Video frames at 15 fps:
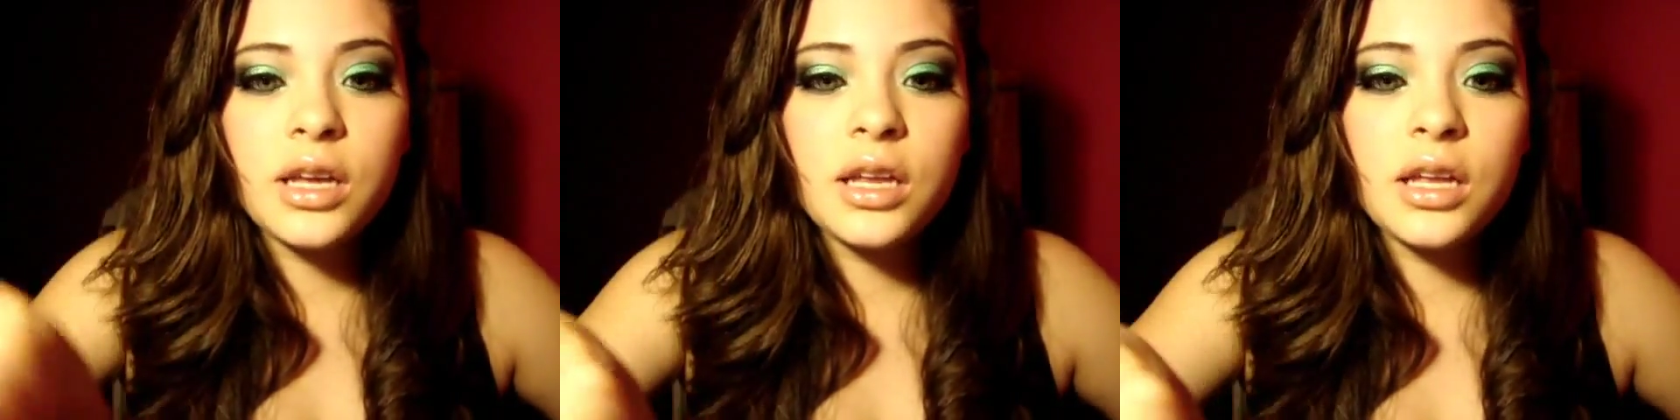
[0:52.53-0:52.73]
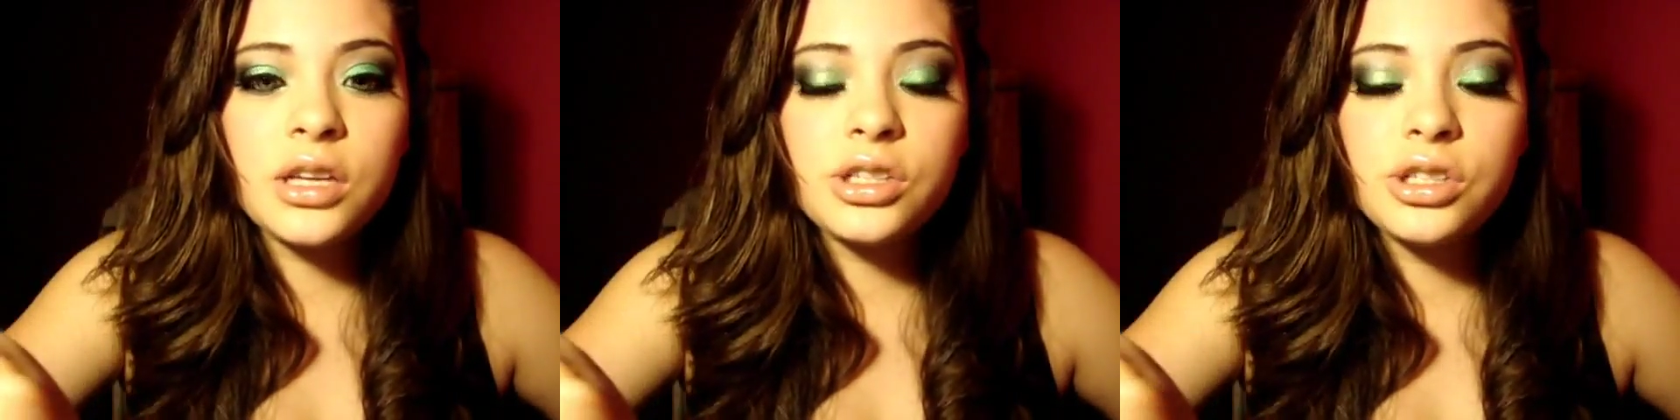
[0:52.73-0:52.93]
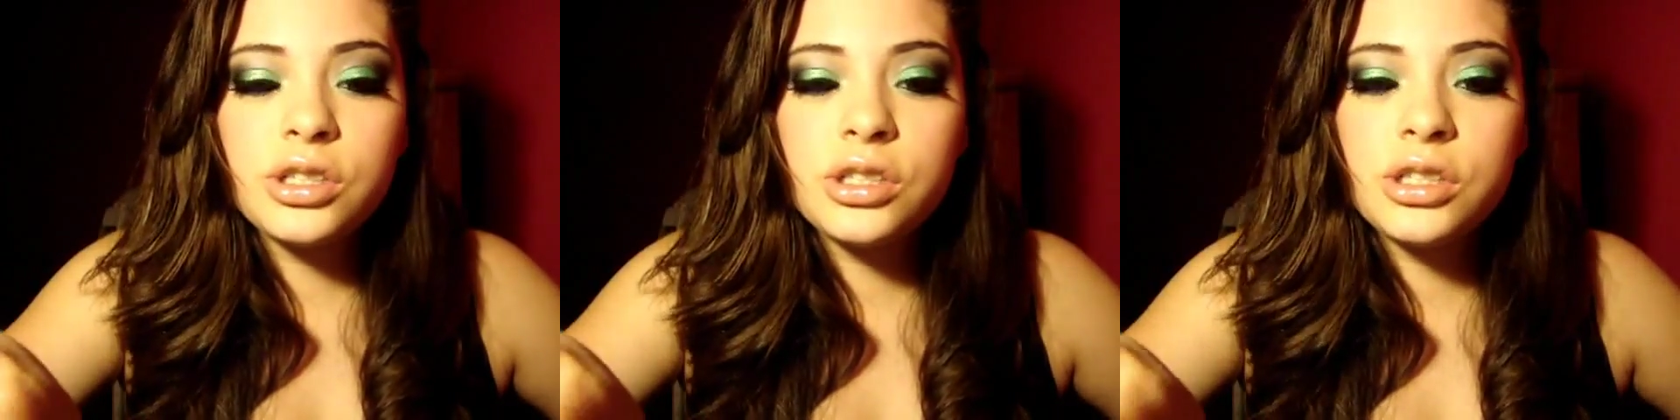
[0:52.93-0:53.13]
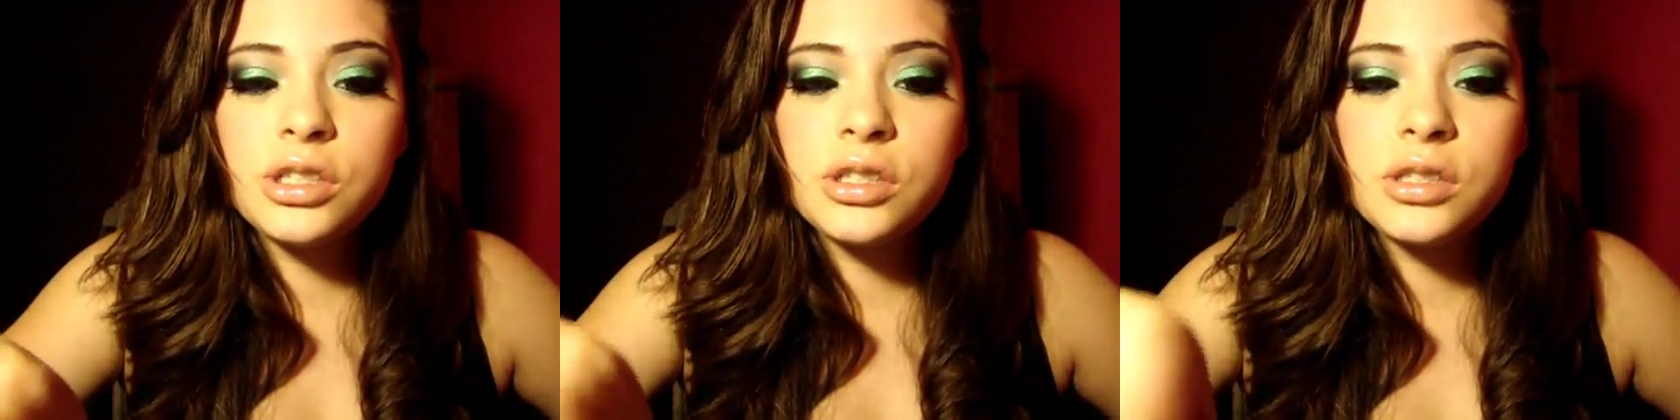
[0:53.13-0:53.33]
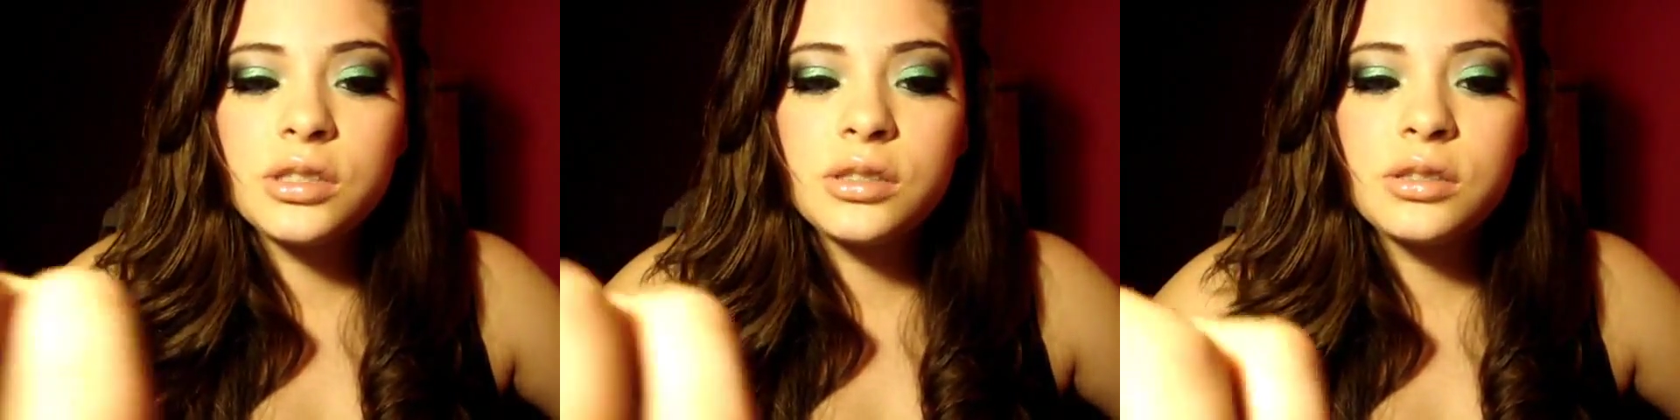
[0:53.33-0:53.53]
and I should
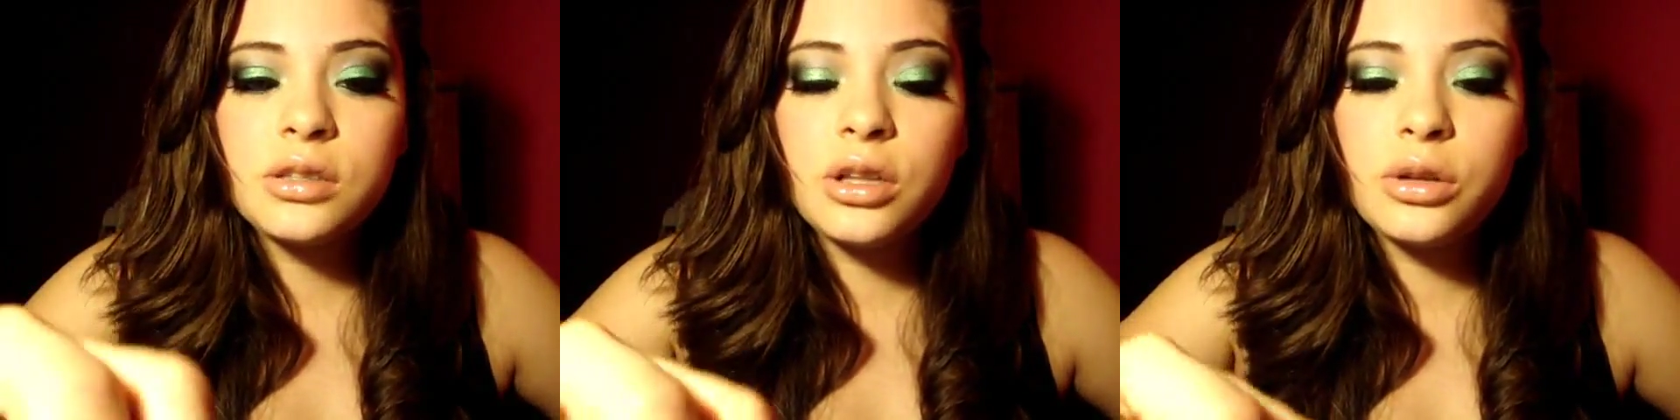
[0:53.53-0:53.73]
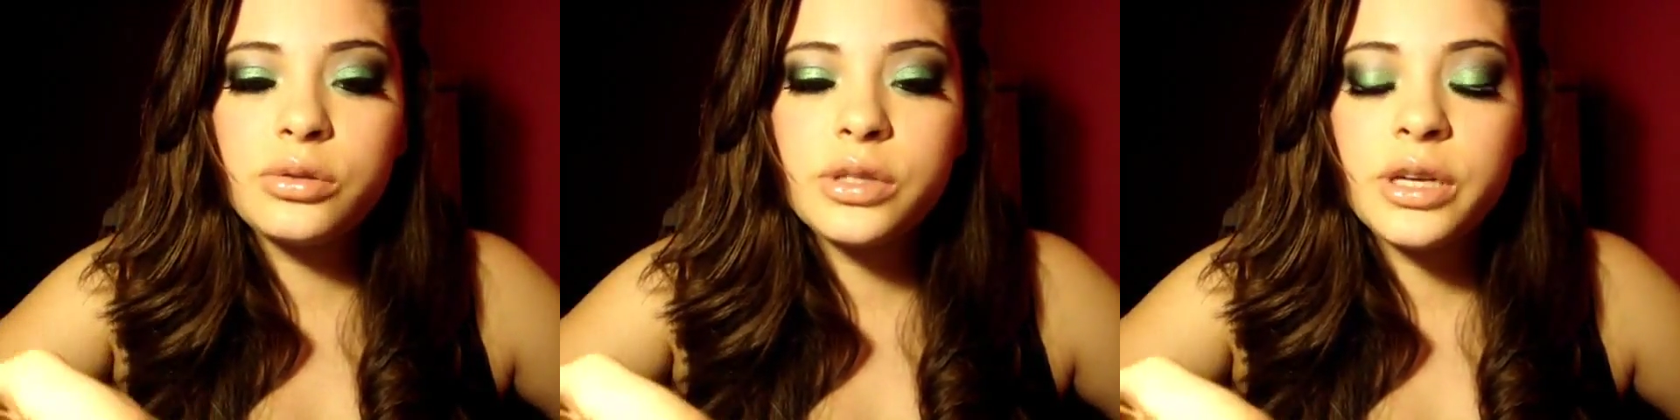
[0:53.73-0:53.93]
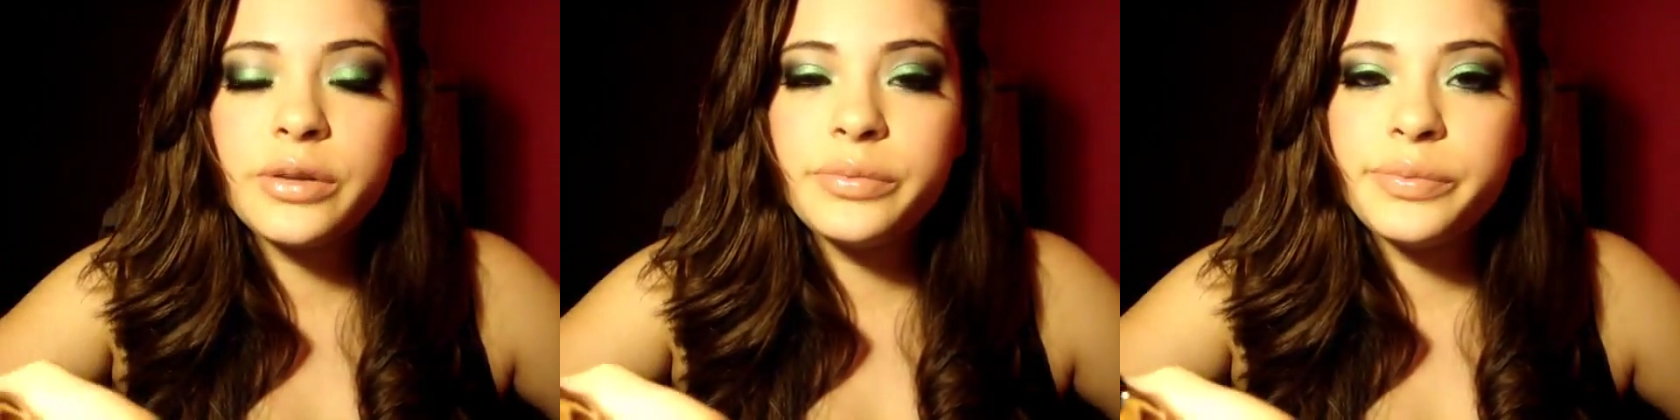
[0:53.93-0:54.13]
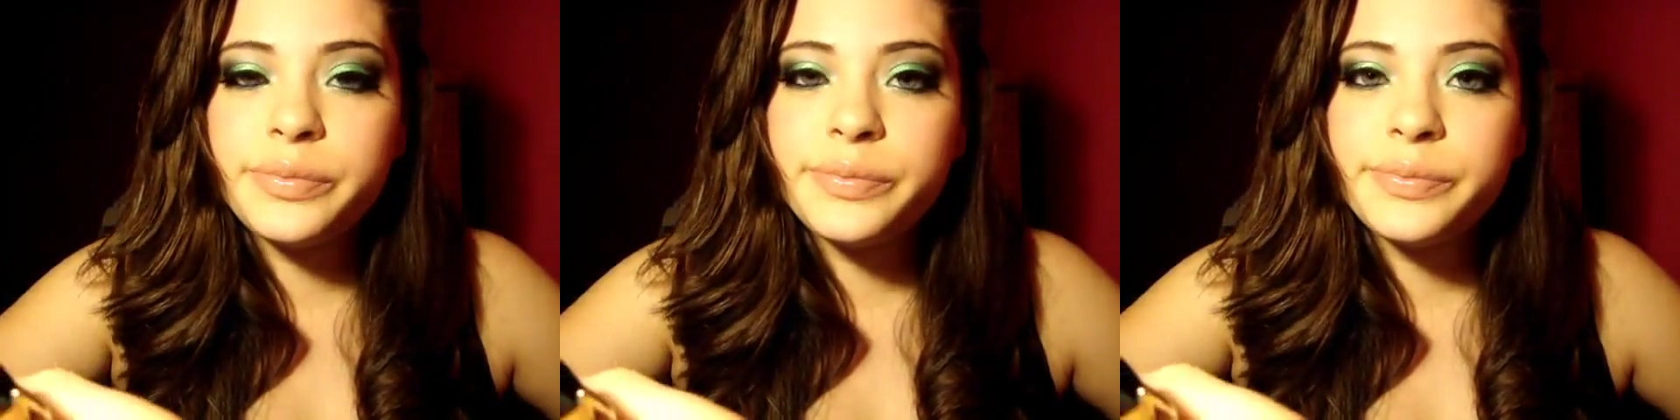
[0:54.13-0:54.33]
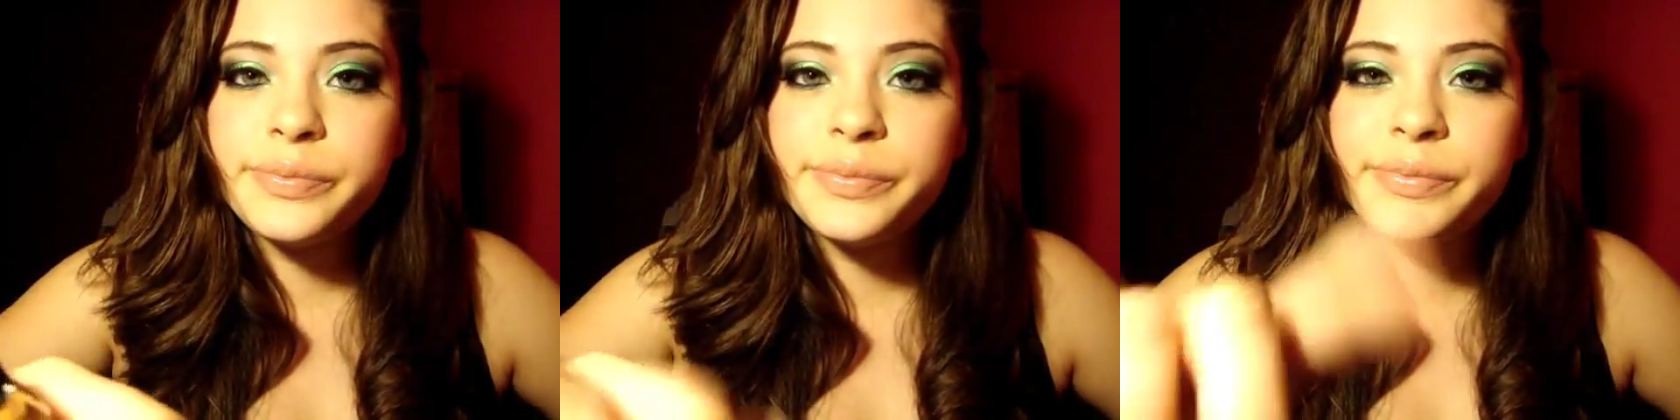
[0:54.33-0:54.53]
just close it.